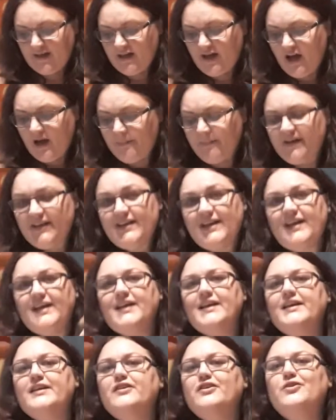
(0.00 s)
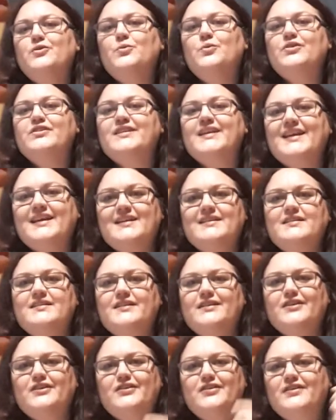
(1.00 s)
coming in was
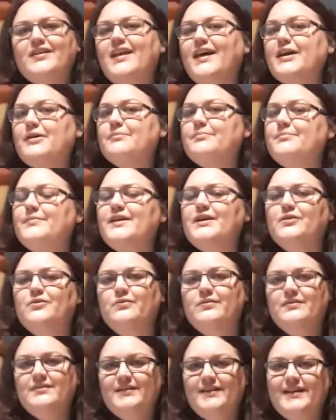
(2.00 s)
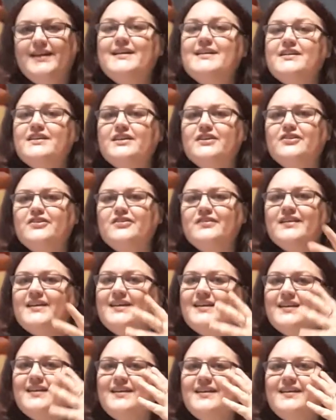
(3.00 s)
Indian, like, meal. Indian
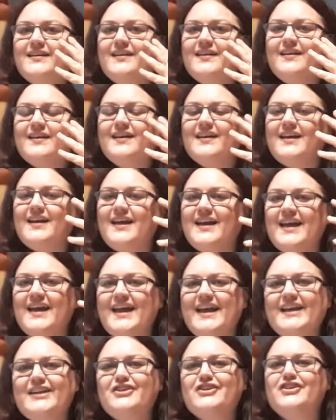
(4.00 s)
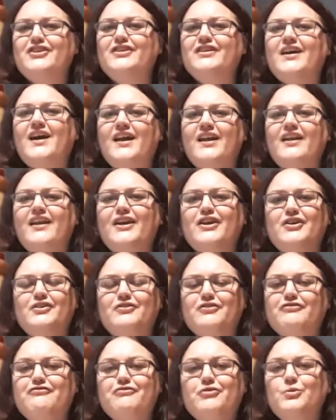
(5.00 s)
kind of, like,
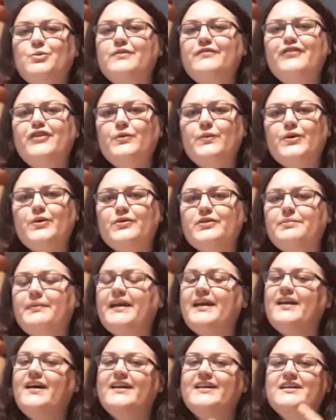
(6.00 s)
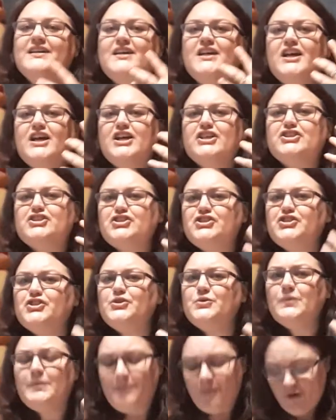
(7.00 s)
gruel, if you will, to make, like, a
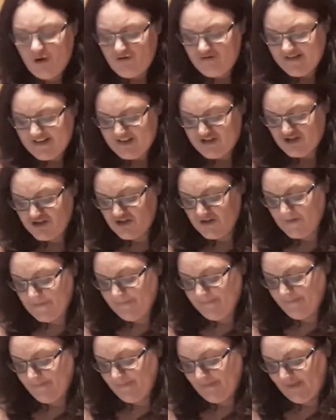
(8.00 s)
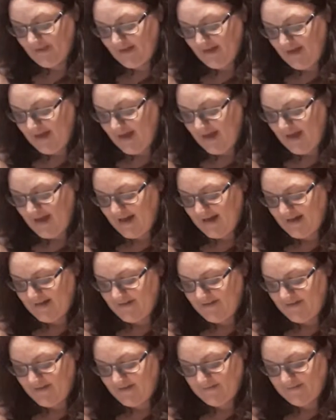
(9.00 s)
stew, a porridge.
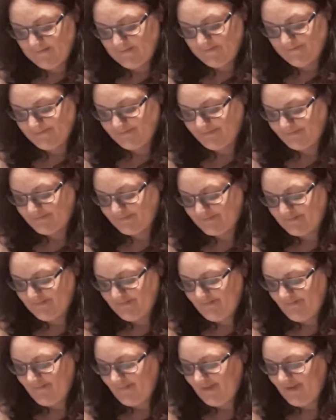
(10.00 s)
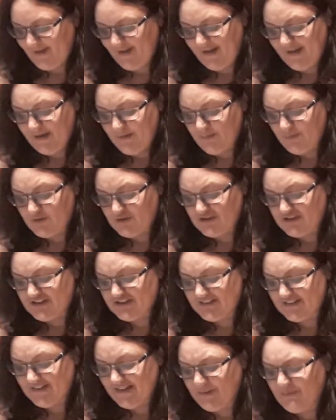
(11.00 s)
And it
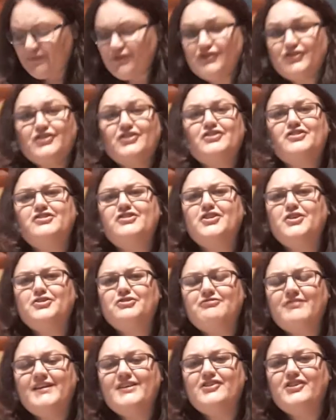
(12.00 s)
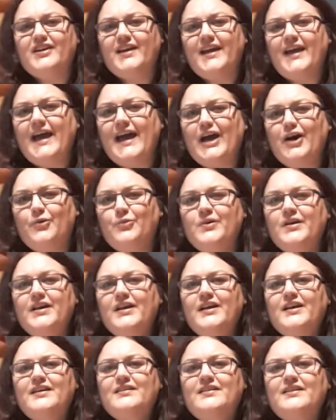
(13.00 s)
was just so strange, okay, how
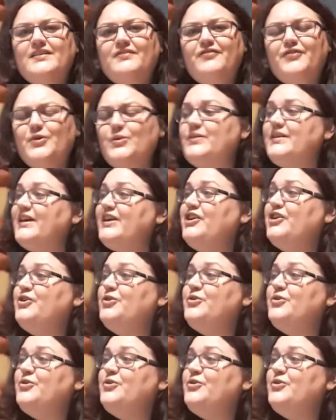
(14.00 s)
the food that